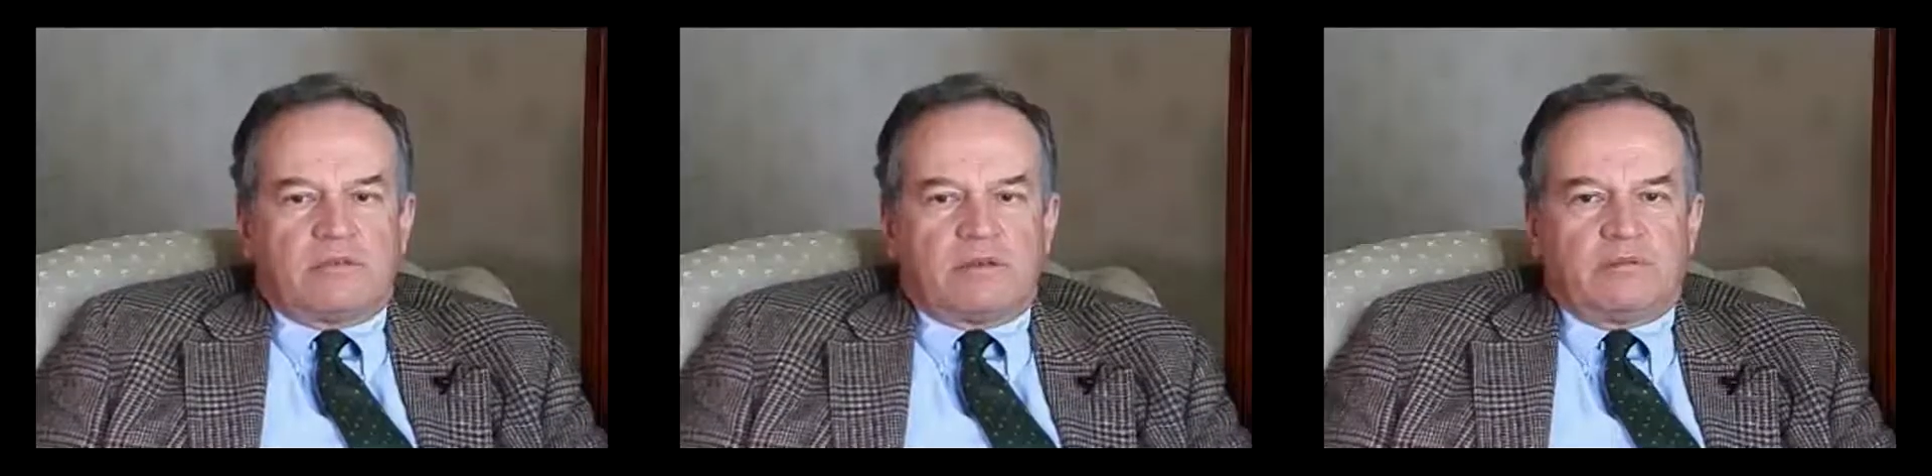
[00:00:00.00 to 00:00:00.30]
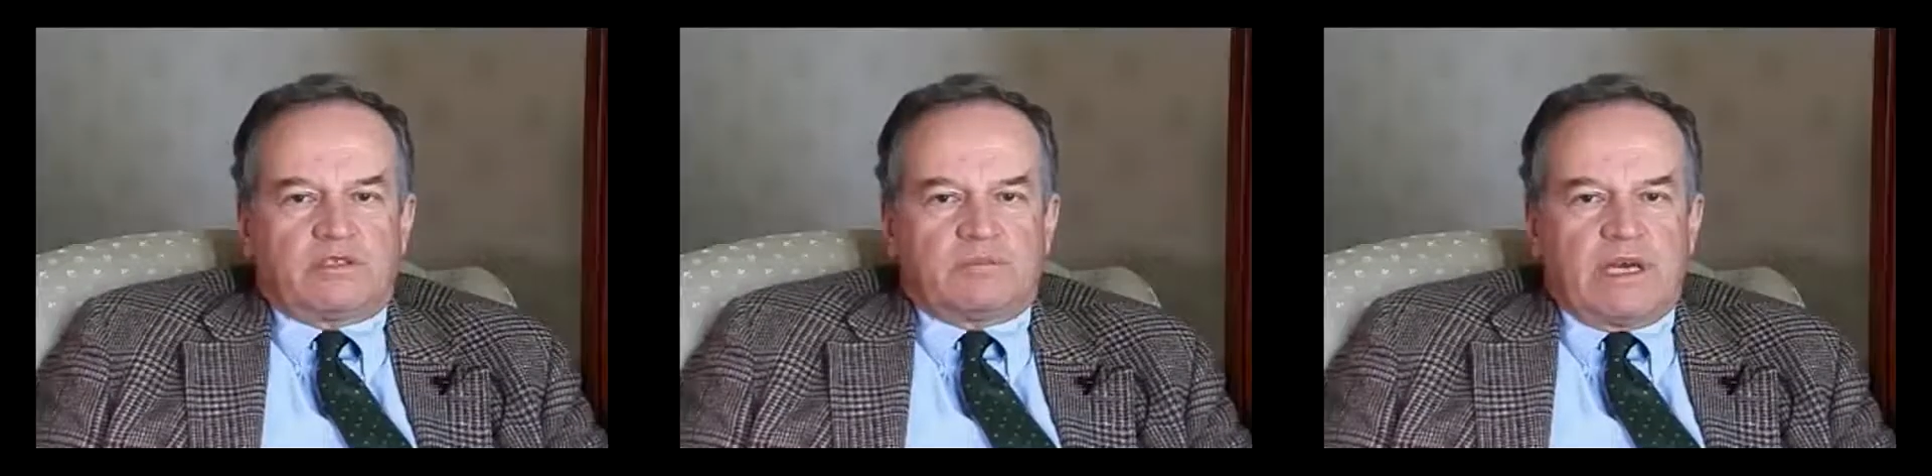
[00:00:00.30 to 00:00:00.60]

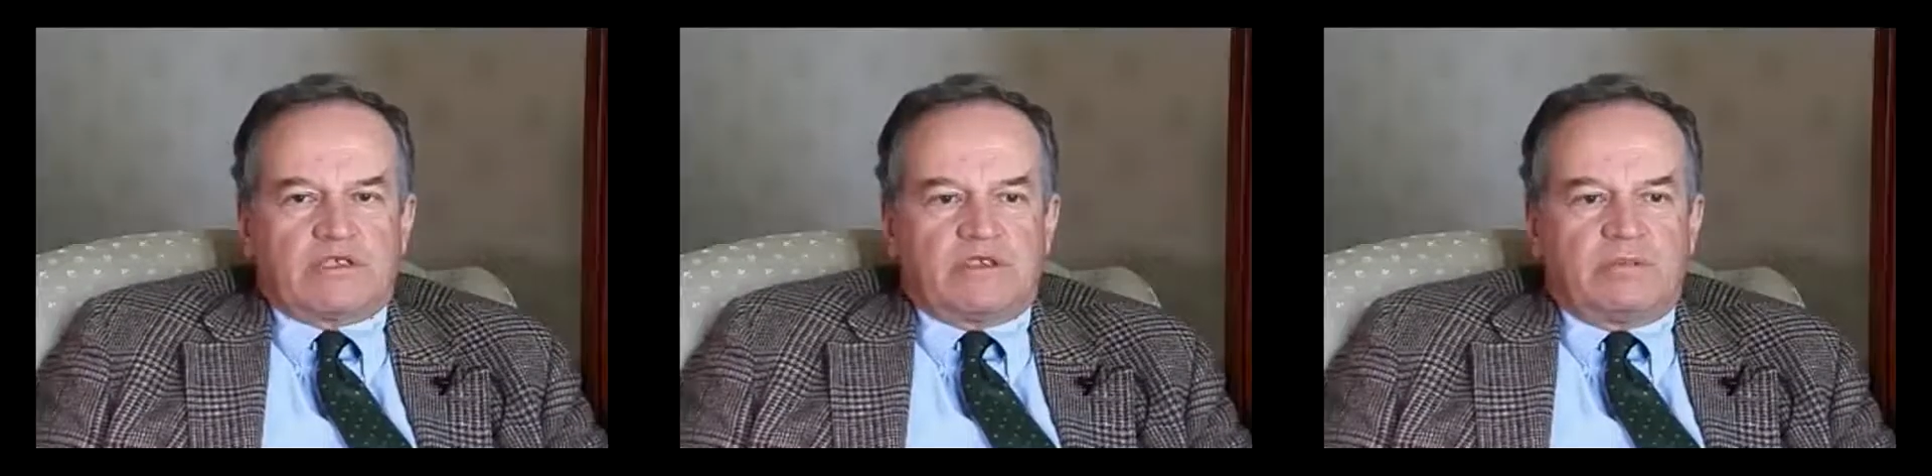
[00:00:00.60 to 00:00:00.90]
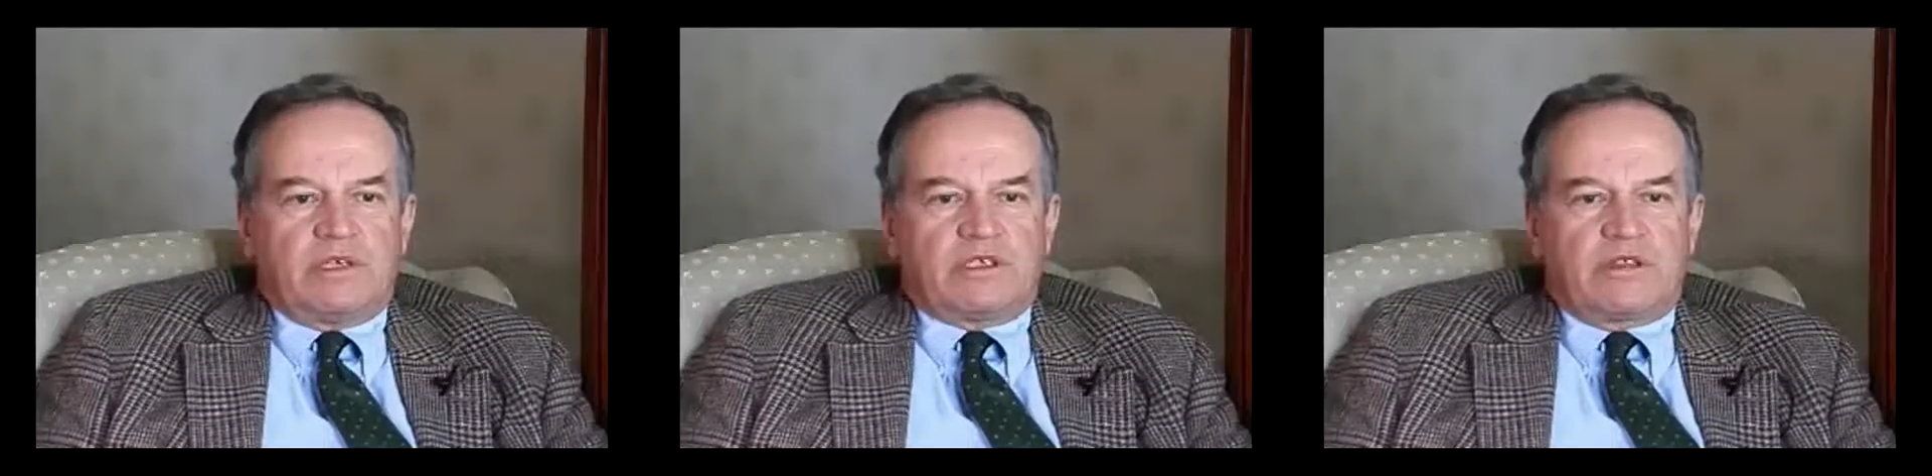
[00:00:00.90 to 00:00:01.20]
published
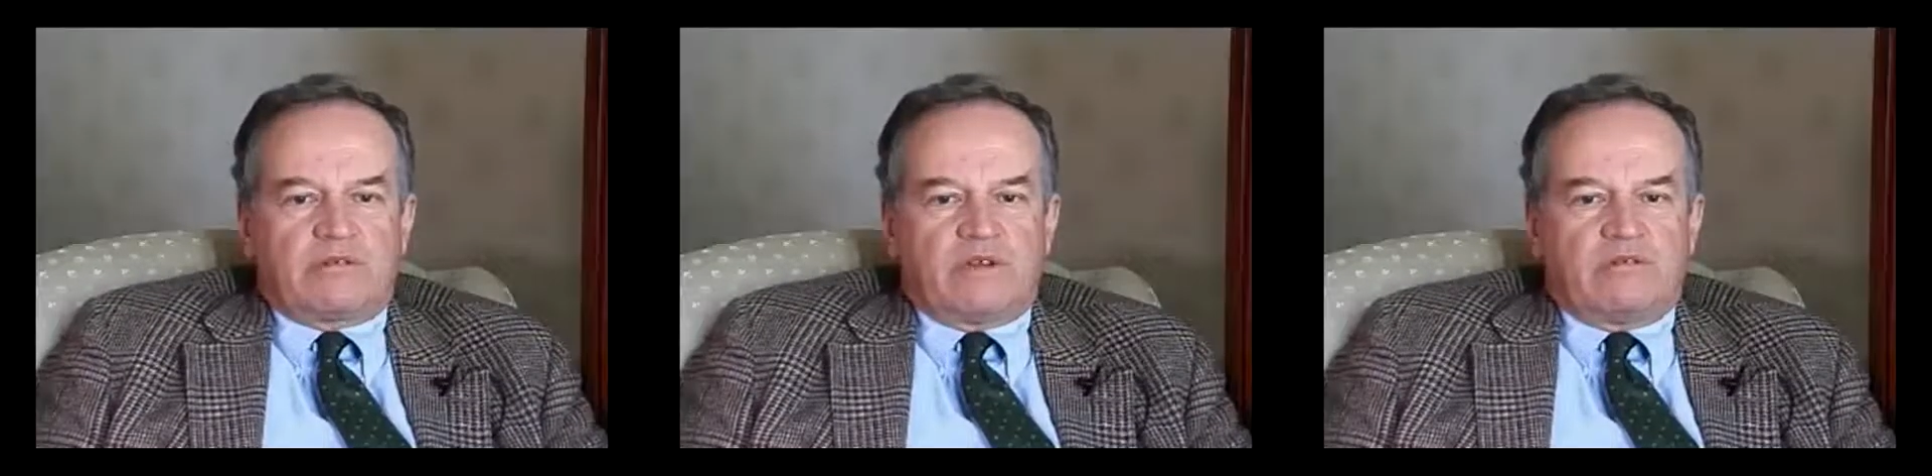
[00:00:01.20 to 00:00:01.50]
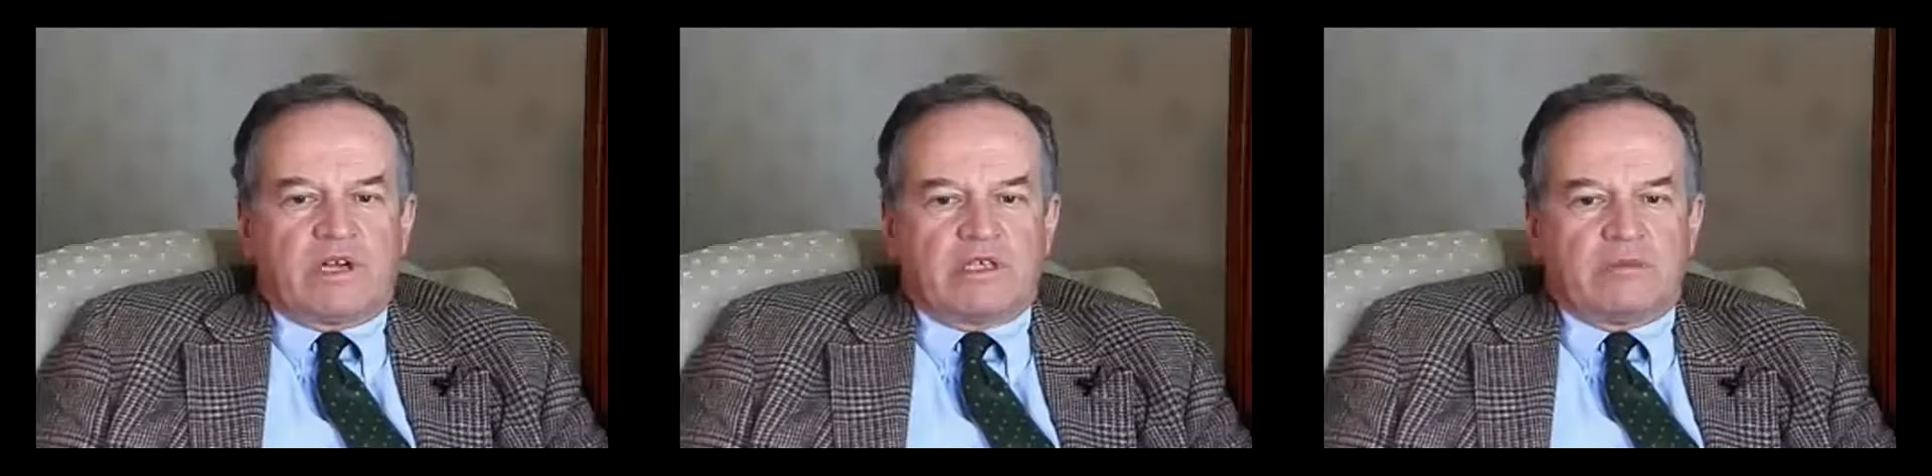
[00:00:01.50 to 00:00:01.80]
masterpiece in three
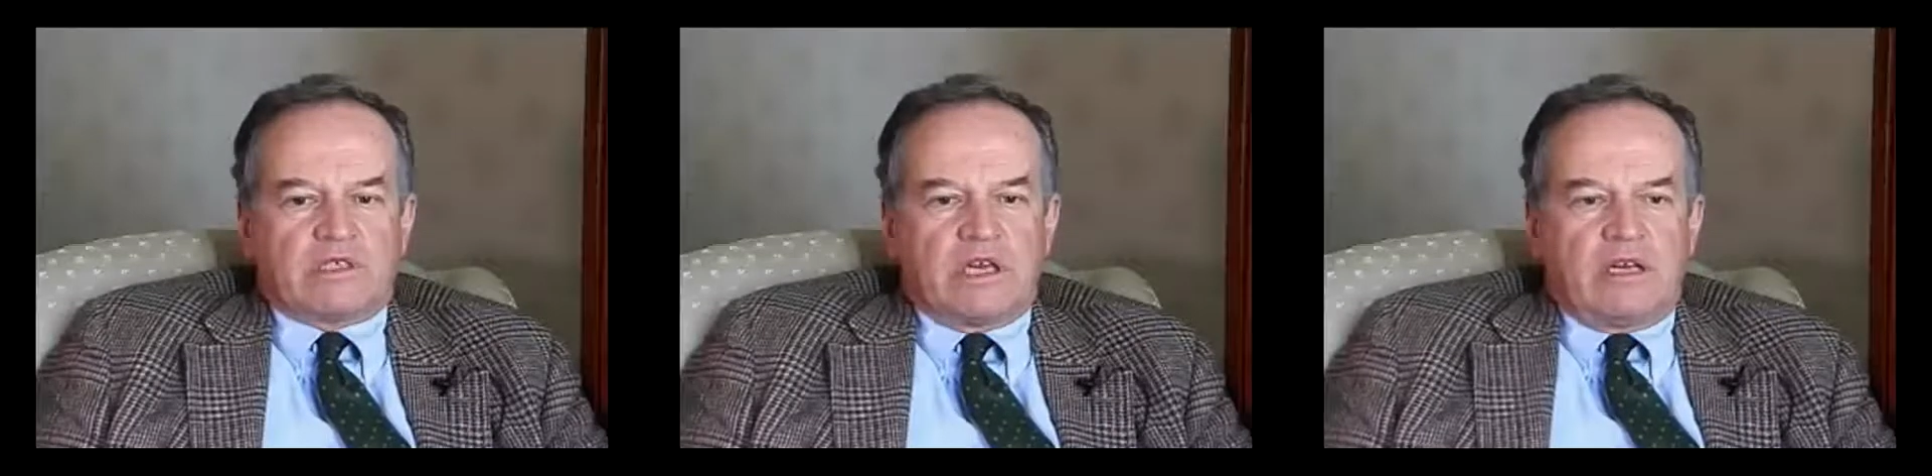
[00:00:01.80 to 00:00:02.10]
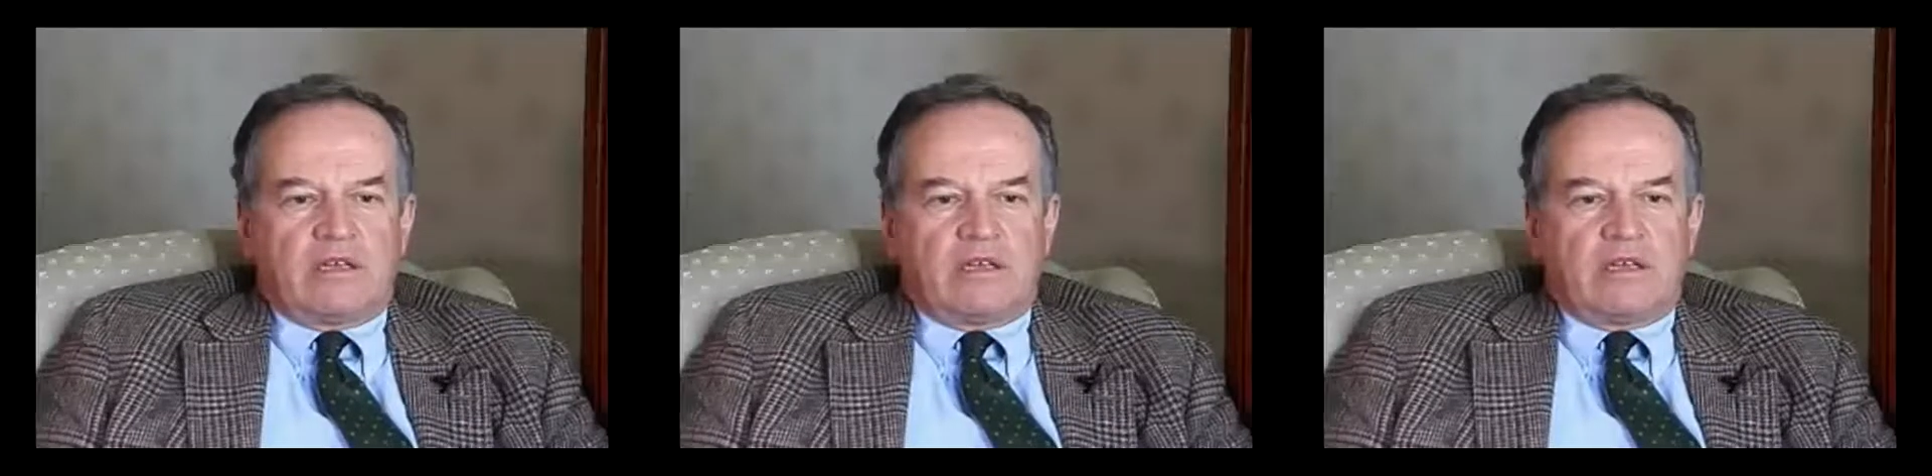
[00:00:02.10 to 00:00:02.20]
volumes,